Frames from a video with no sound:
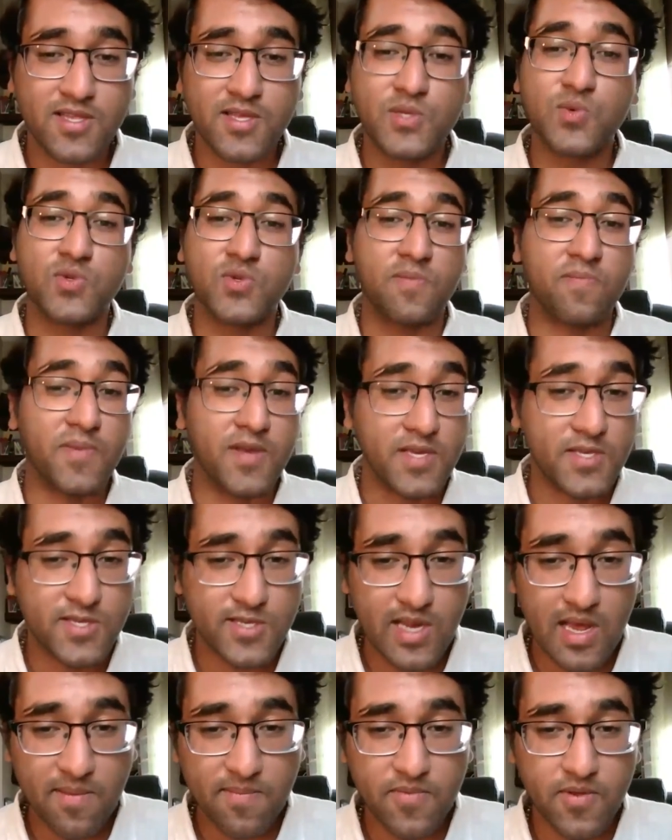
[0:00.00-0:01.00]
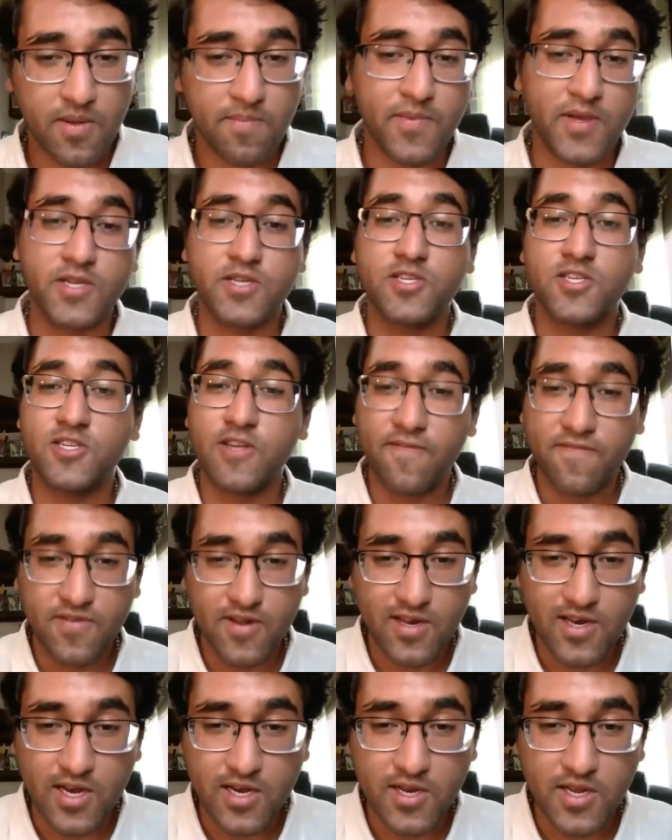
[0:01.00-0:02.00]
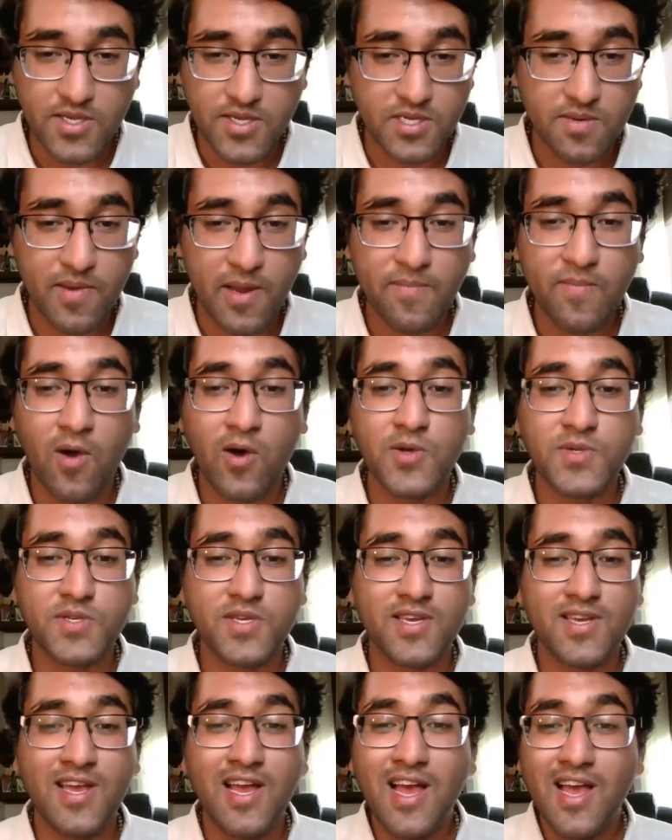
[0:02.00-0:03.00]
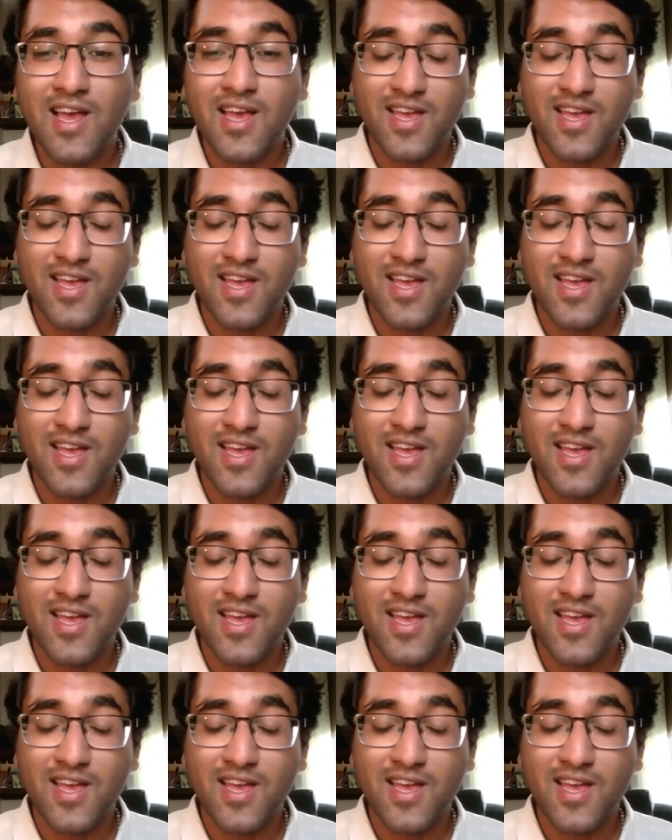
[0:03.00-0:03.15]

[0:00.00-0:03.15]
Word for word: This was a big step, a big shift in India's Tibet policy